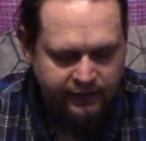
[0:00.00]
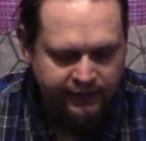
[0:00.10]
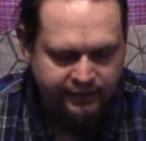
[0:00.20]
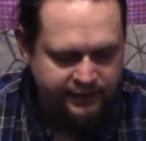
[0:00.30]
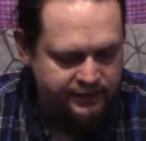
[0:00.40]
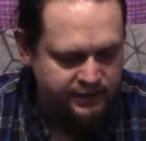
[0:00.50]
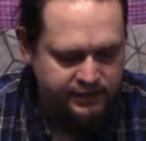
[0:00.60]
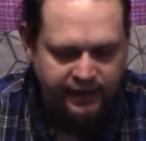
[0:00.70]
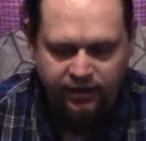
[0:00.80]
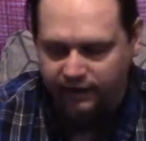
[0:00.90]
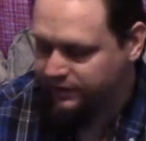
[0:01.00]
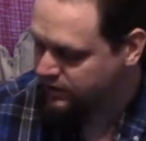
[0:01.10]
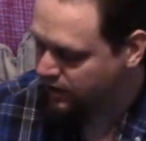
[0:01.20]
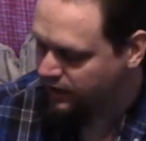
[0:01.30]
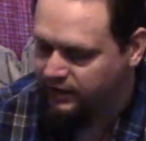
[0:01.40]
Now this is a
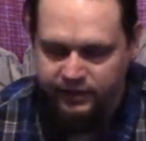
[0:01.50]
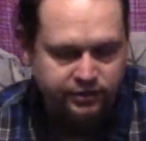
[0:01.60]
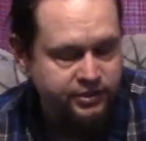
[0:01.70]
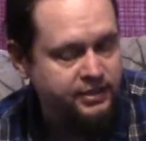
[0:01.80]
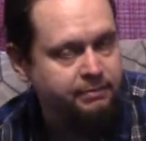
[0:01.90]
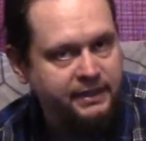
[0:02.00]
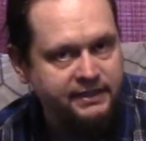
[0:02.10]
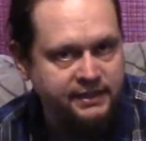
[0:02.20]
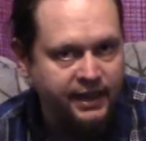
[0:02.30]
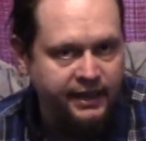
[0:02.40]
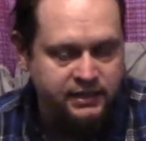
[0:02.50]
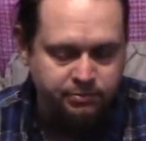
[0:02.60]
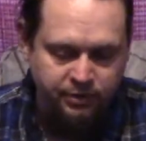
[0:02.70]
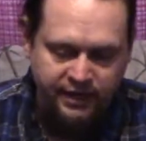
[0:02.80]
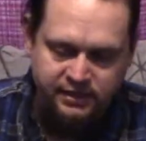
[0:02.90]
graphics card that uses a PCI
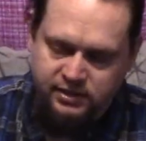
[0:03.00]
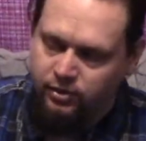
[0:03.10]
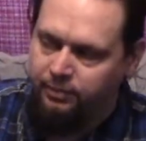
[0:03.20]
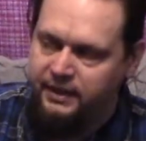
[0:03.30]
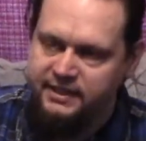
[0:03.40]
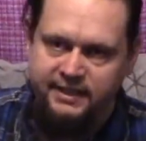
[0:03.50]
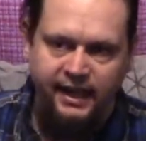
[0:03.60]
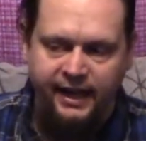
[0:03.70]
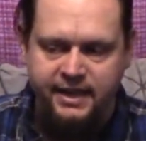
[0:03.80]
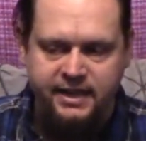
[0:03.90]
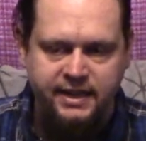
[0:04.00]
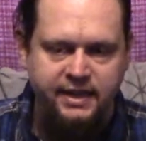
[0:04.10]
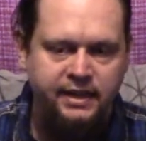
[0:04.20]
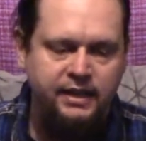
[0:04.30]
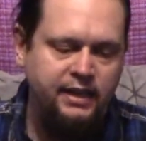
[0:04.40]
Express or
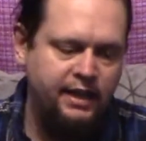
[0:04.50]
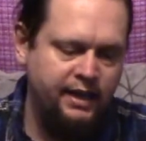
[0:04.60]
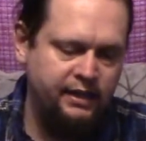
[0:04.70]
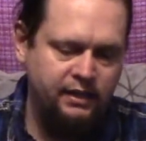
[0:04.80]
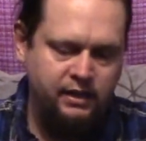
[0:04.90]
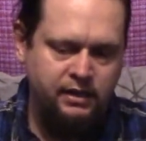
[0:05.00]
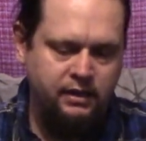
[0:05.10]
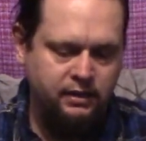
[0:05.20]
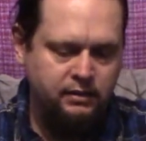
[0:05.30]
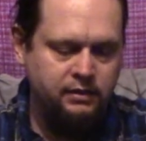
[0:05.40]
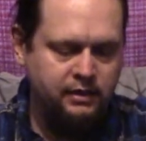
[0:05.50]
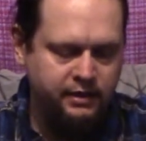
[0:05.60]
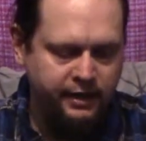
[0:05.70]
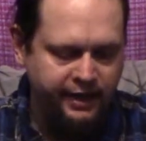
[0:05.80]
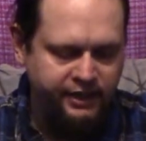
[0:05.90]
PCIe
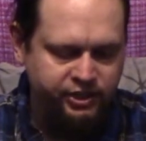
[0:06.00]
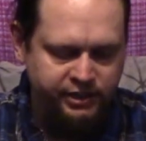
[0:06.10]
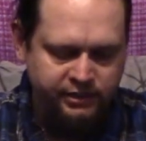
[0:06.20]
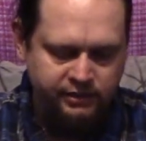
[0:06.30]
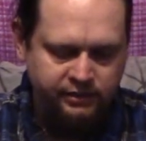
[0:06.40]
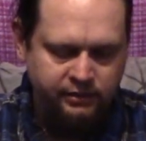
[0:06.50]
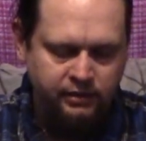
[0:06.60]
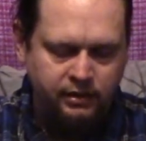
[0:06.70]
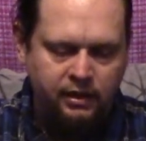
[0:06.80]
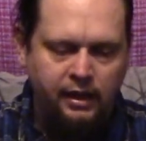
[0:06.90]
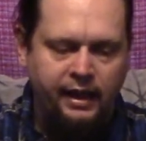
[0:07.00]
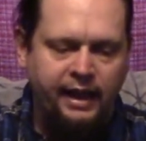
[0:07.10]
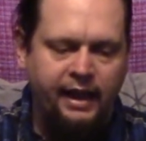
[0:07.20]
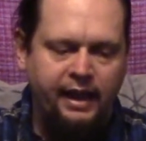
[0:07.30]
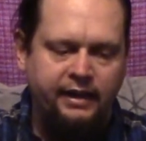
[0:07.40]
connection,
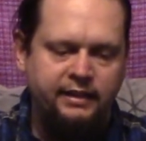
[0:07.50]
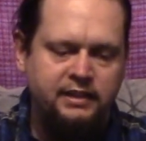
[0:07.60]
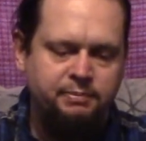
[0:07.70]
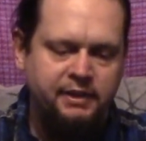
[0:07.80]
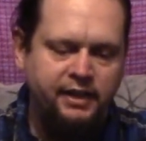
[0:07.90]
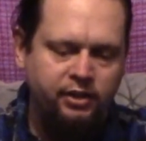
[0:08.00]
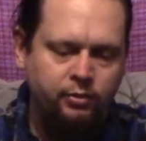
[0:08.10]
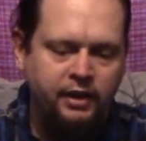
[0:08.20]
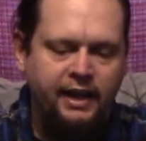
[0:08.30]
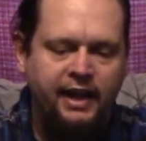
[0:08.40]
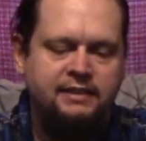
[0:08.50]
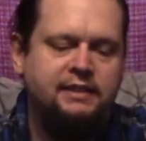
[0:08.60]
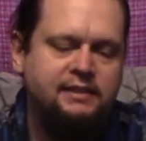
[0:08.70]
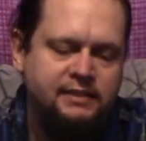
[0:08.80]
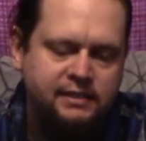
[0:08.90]
and this particular one has
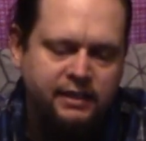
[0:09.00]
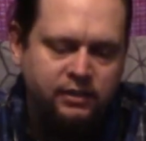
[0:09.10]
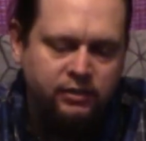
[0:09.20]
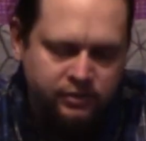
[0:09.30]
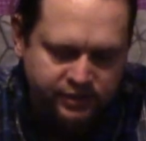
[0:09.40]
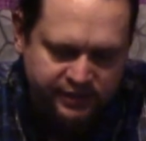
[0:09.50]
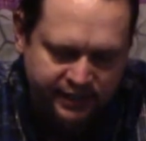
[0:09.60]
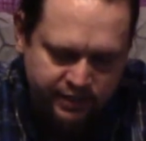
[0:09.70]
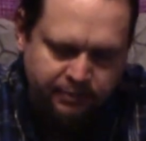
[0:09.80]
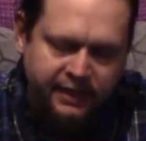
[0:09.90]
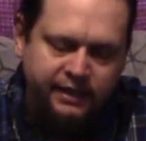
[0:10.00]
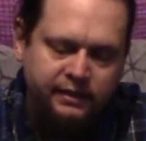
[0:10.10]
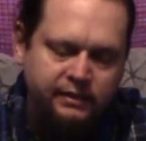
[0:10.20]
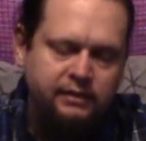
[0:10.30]
a single 6-pin